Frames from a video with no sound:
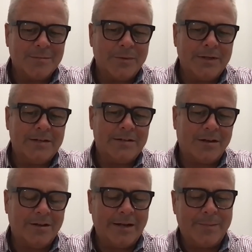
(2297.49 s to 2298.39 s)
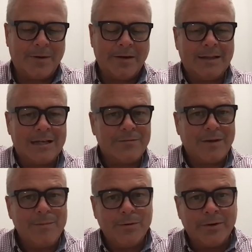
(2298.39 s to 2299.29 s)
But we did a holiday party last
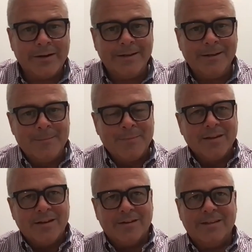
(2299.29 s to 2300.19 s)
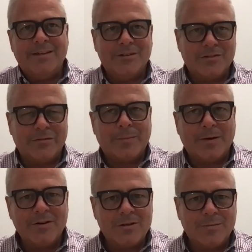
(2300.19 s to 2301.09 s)
February on the heels of our
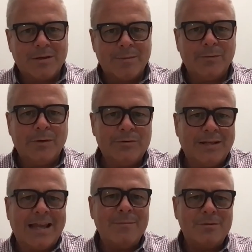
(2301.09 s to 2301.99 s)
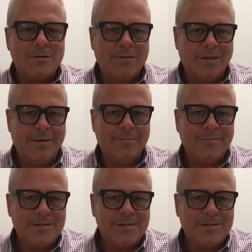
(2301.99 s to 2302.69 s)
partnership summit. Where it was a game show theme.